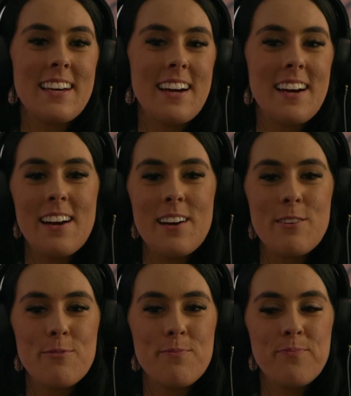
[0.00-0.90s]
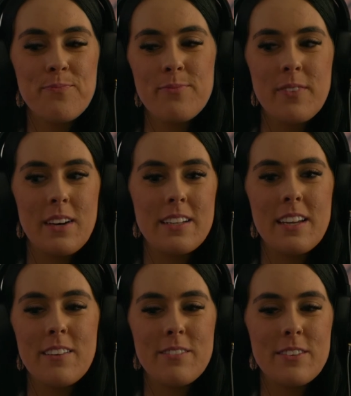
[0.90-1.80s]
I
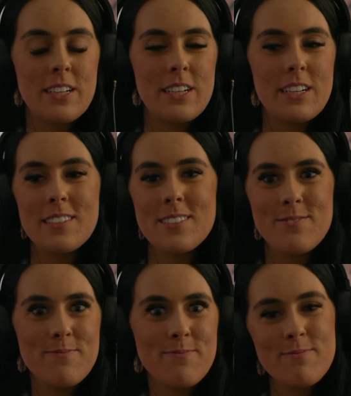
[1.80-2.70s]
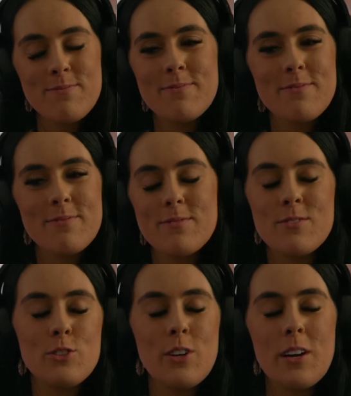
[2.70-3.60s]
never
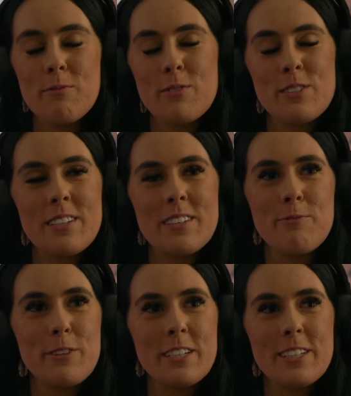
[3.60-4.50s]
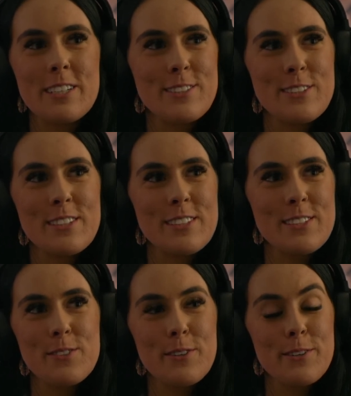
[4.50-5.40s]
dreamt in a million years that this
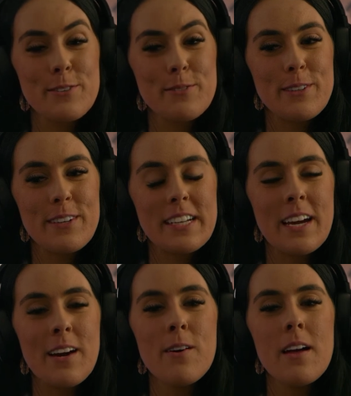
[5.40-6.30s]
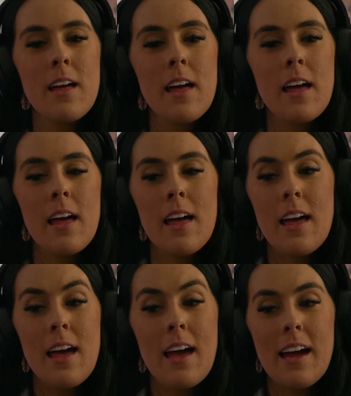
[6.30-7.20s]
is where I would be right now.
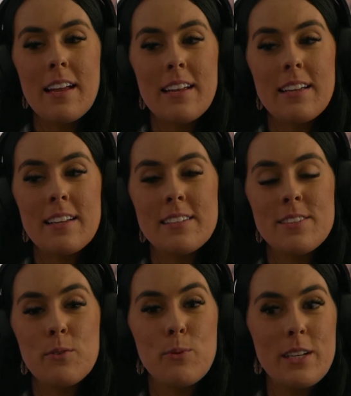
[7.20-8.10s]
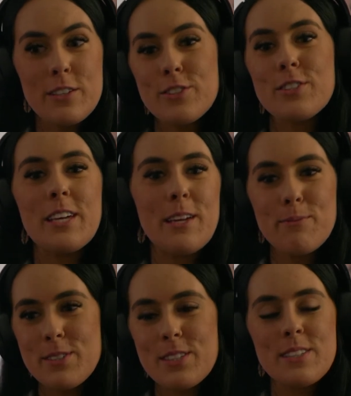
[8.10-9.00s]
And the wheel just
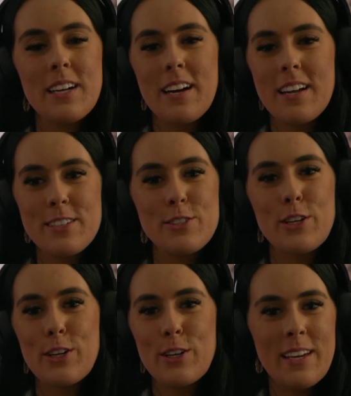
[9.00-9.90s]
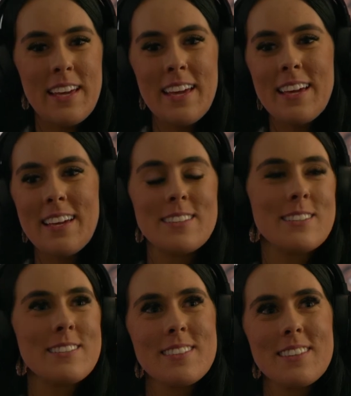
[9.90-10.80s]
keeps kind of turning,
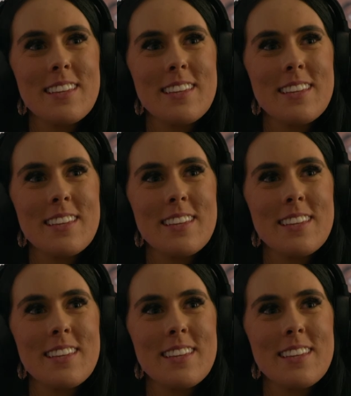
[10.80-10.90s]
and